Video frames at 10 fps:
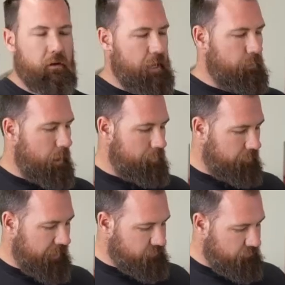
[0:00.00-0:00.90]
Now the wiper
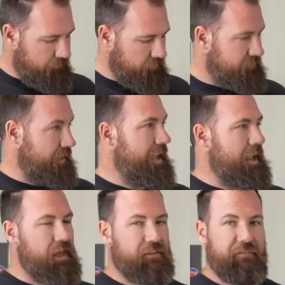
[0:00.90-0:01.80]
blades we're fitting today
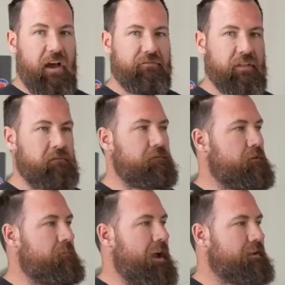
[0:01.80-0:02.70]
are the Valvoline
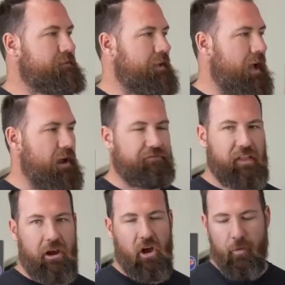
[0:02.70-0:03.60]
ViewMax
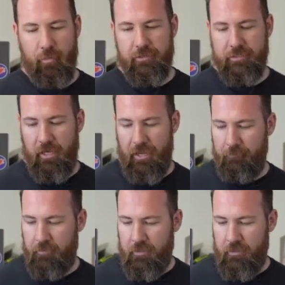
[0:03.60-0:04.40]
flat hybrid type.